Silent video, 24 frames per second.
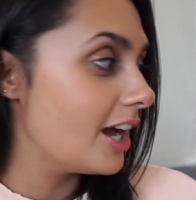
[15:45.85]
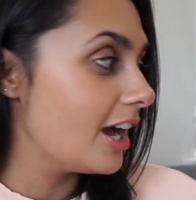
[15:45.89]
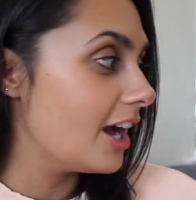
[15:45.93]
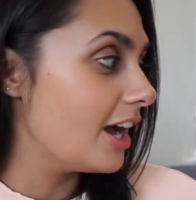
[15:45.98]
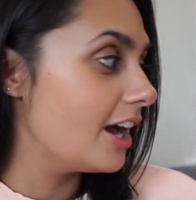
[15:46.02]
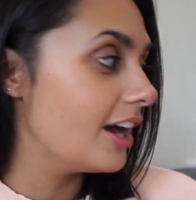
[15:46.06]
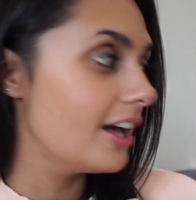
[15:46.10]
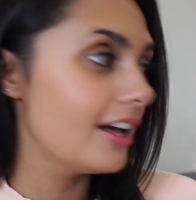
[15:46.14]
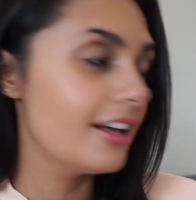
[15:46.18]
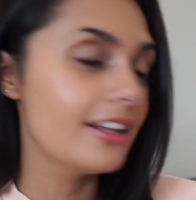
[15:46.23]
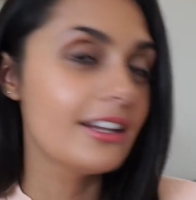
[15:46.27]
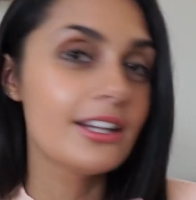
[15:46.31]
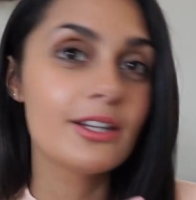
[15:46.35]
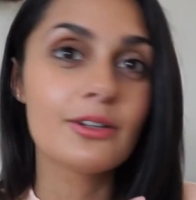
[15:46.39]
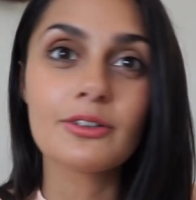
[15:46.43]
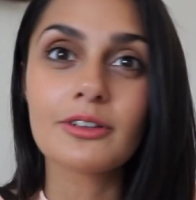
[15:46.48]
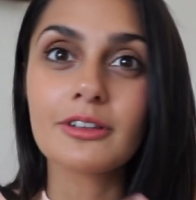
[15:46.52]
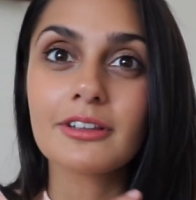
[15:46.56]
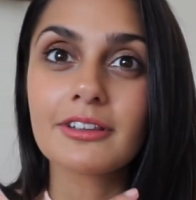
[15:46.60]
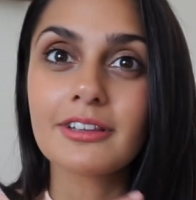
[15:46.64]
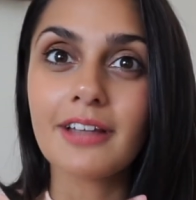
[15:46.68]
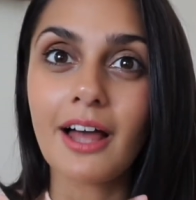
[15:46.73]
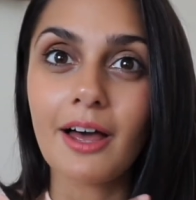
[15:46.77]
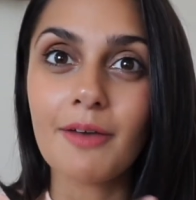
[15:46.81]
Her
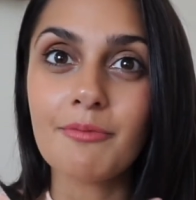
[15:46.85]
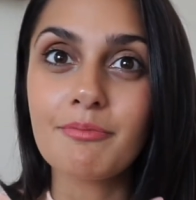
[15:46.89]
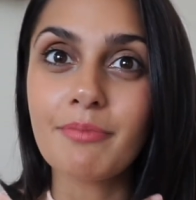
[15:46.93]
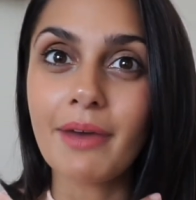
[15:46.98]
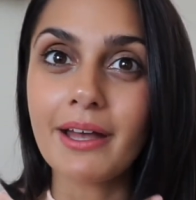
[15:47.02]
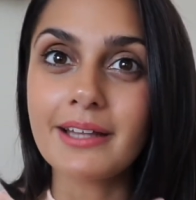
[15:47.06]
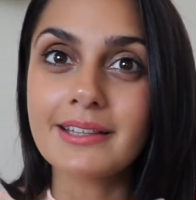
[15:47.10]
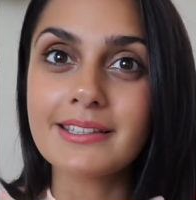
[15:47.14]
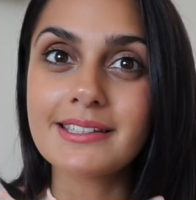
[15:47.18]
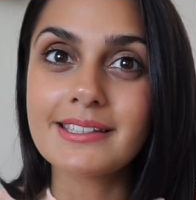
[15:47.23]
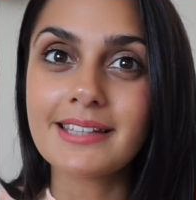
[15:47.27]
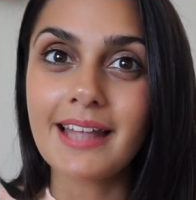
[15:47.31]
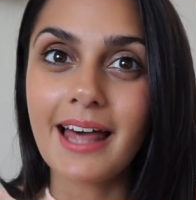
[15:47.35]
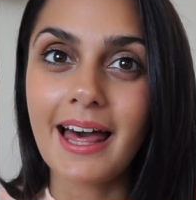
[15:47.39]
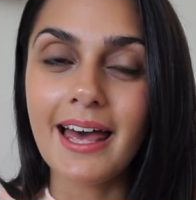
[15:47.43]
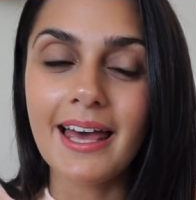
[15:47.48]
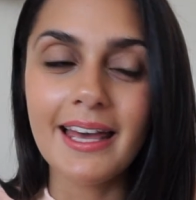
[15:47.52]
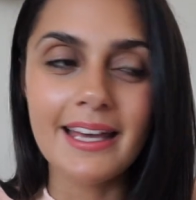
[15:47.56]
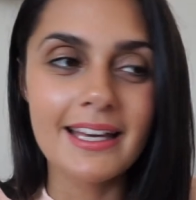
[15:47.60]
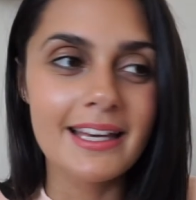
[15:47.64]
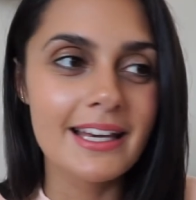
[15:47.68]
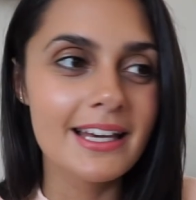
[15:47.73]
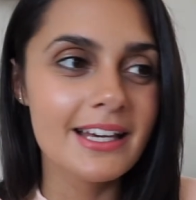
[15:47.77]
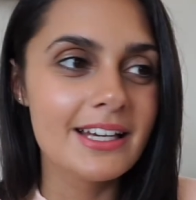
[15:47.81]
little like bed's
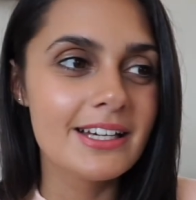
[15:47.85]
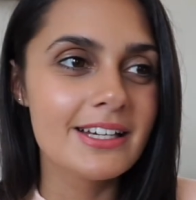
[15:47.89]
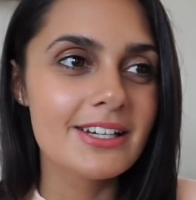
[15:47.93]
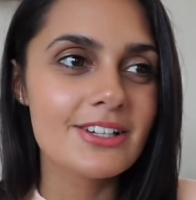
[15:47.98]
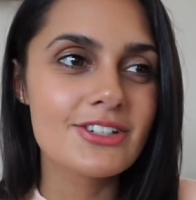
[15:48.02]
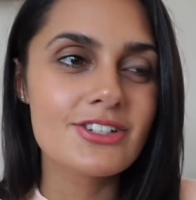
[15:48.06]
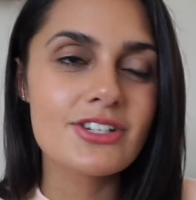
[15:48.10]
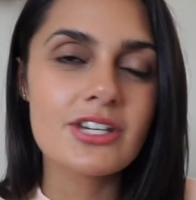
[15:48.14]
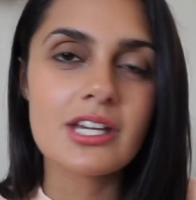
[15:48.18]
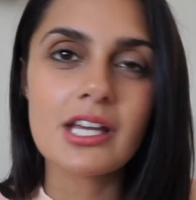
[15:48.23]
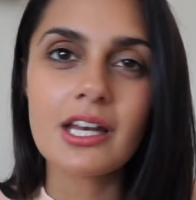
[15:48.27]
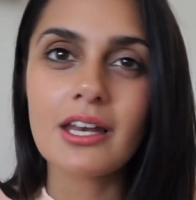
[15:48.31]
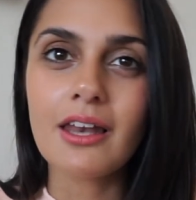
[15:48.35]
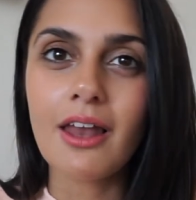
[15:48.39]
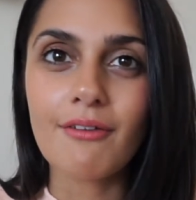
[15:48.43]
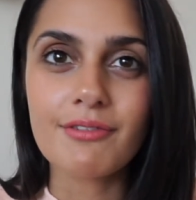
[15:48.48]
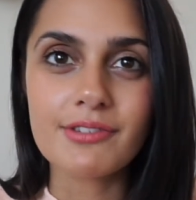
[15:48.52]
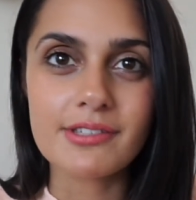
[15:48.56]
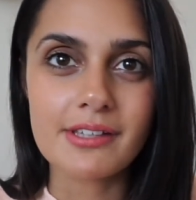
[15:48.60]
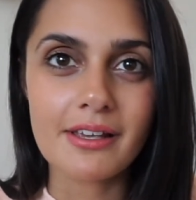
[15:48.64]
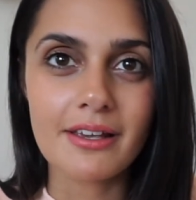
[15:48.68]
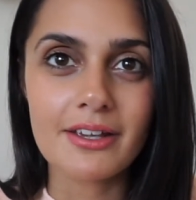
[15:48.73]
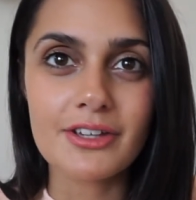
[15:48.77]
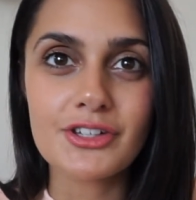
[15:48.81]
there. She
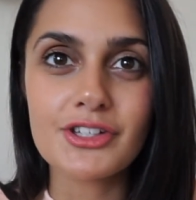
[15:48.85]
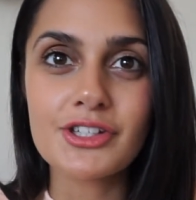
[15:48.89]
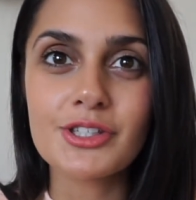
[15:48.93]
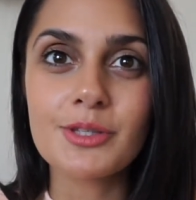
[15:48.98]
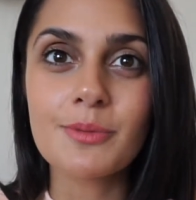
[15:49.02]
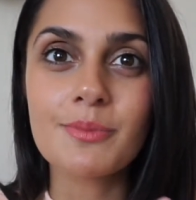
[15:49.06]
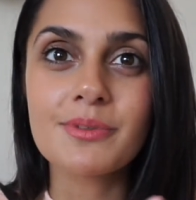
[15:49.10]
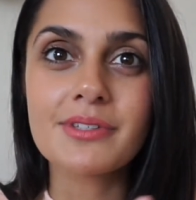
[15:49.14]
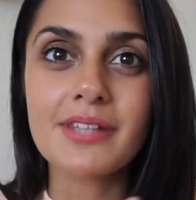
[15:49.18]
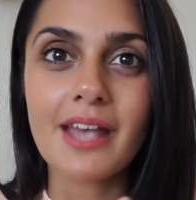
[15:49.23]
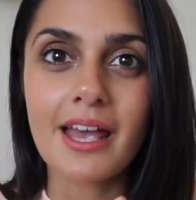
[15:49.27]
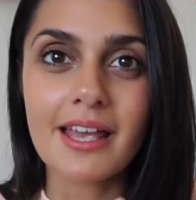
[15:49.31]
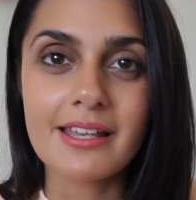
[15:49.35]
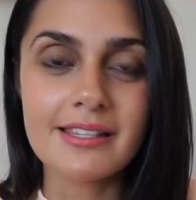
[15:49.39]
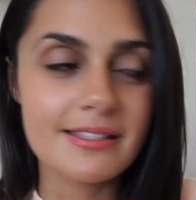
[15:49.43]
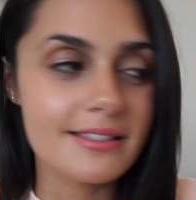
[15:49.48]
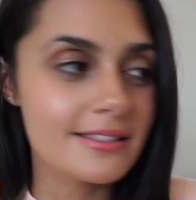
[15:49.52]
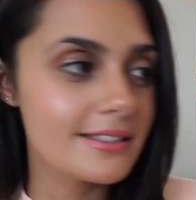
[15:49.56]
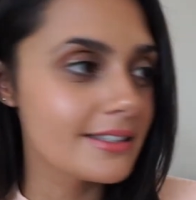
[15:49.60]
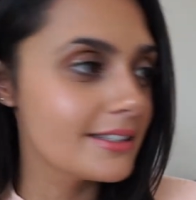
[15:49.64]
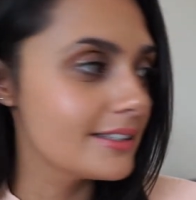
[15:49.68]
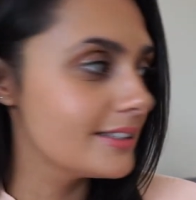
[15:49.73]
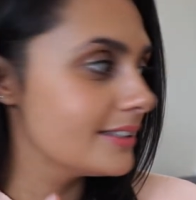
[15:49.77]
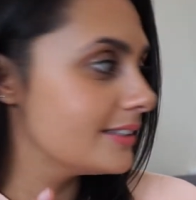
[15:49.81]
loves it. She's
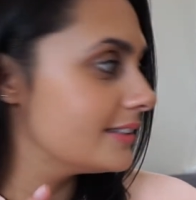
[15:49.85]
obsessed.